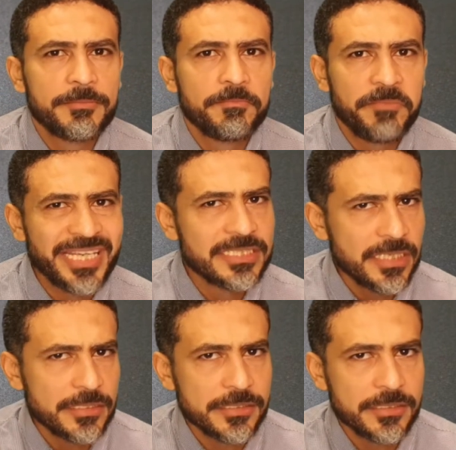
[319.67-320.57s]
makes
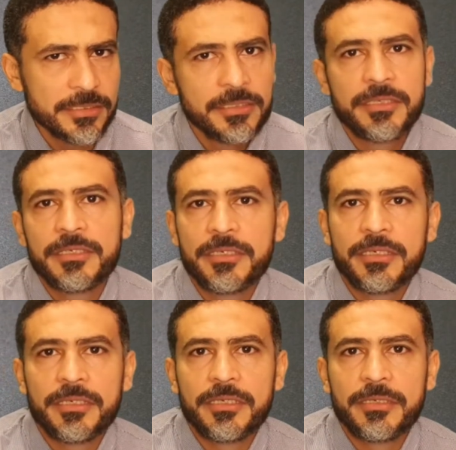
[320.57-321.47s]
sense
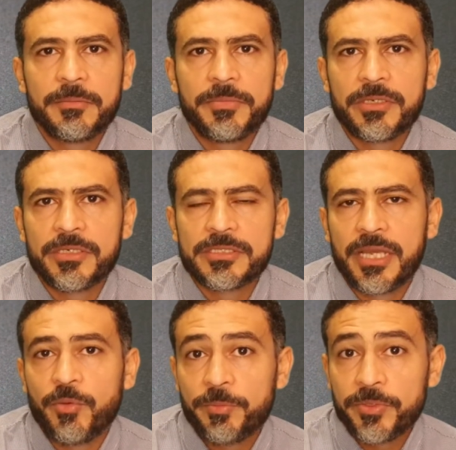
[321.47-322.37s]
because
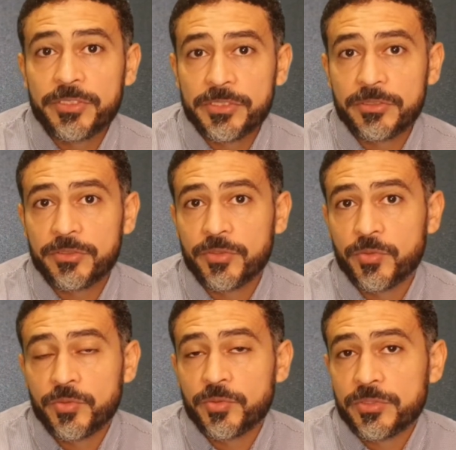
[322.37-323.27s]
how a person
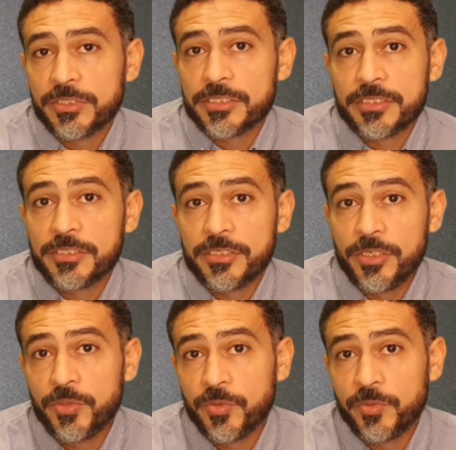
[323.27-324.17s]
who doesn't
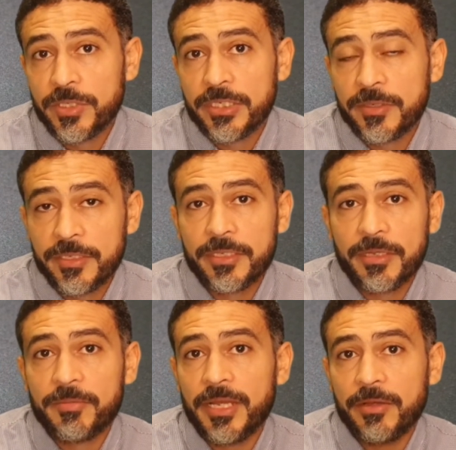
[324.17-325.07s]
know anything
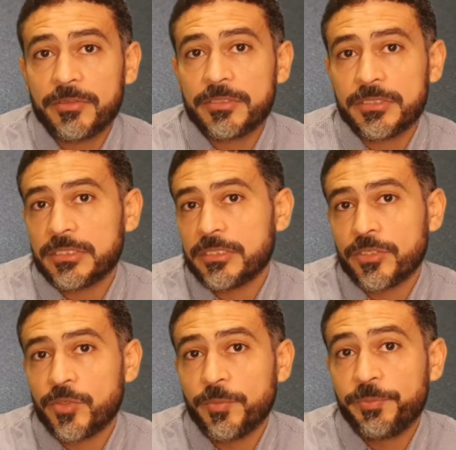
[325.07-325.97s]
about
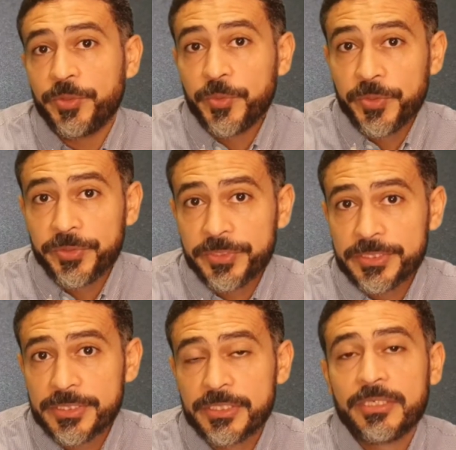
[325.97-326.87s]

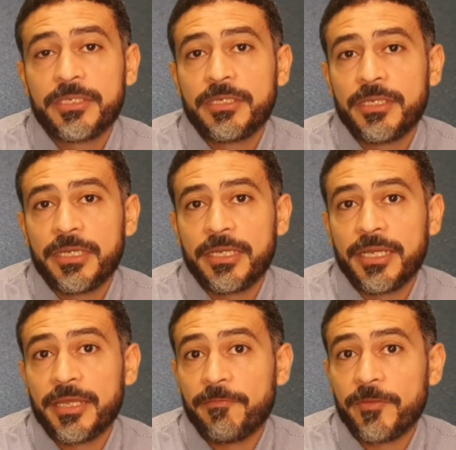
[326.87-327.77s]
computers
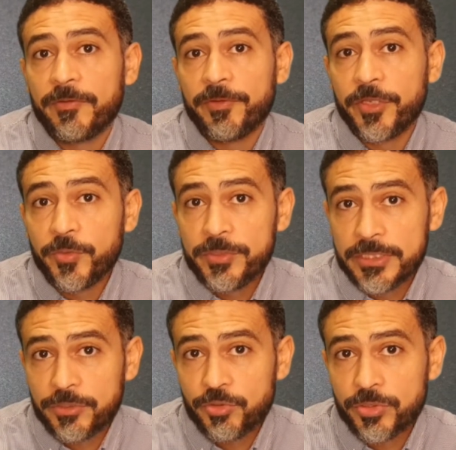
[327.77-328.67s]
and their
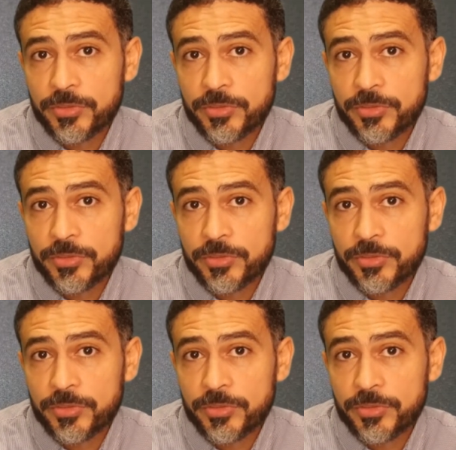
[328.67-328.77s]
usage